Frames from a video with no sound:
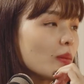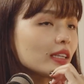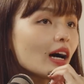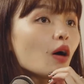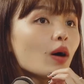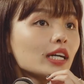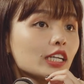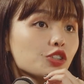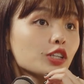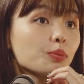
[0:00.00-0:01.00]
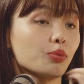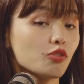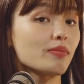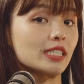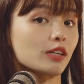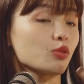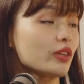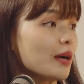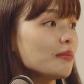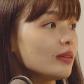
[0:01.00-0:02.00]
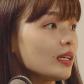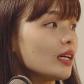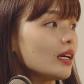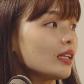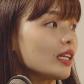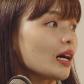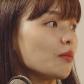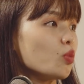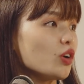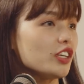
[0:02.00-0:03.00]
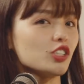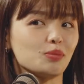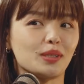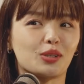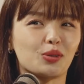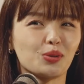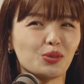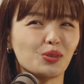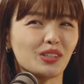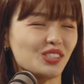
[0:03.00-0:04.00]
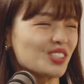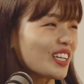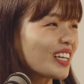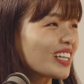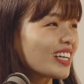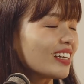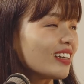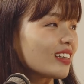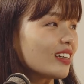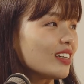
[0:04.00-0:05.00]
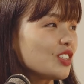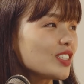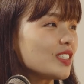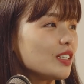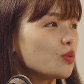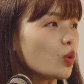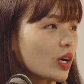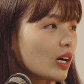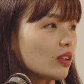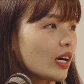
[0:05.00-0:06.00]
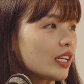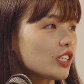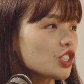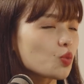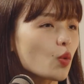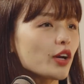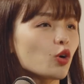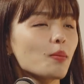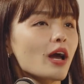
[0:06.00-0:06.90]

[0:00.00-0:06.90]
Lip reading: matter how hard I tried to prove myself to them, that I'm worthy to be cool and shit, it just didn't work out. And I just went home